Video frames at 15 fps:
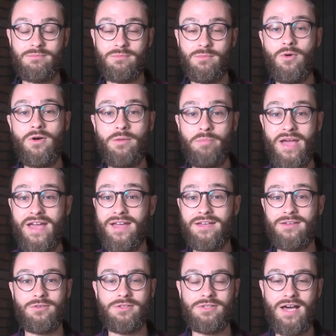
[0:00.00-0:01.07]
more
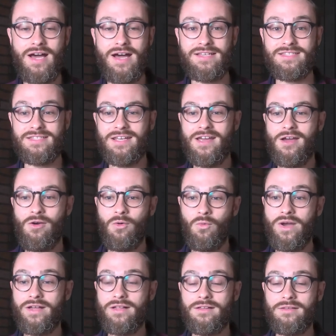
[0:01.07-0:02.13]
pain or loss,
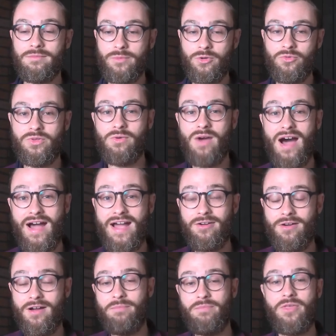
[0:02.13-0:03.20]
will move you
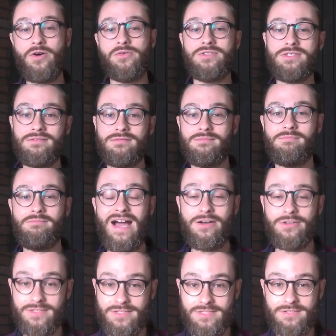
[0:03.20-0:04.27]
higher up those
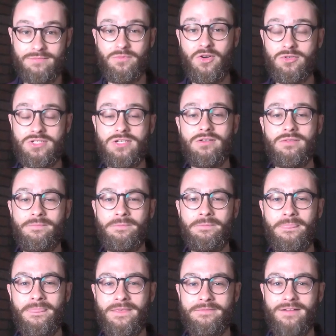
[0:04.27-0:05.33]
mountains of virtue
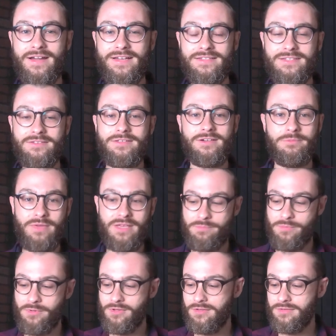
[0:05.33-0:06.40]
right? Mm-hmm. So there are
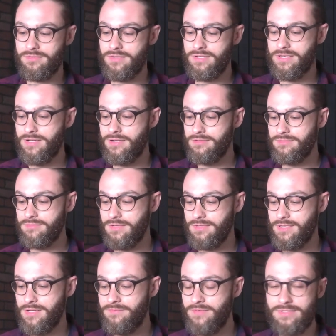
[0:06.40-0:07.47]
people, you know,
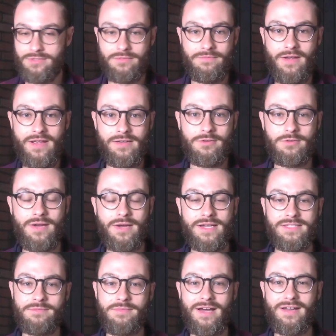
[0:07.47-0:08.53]
uh, Viktor Frankl
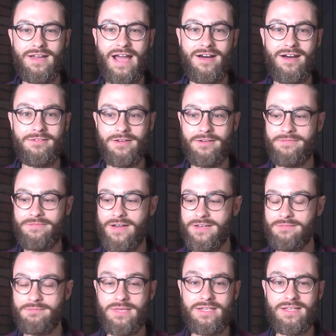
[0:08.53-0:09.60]
writes about how
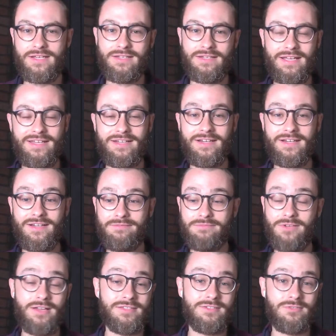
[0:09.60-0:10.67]
finding meaning in, in a
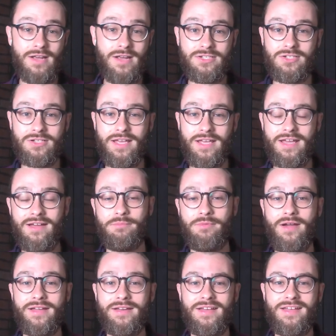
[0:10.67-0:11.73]
concentration camp, right?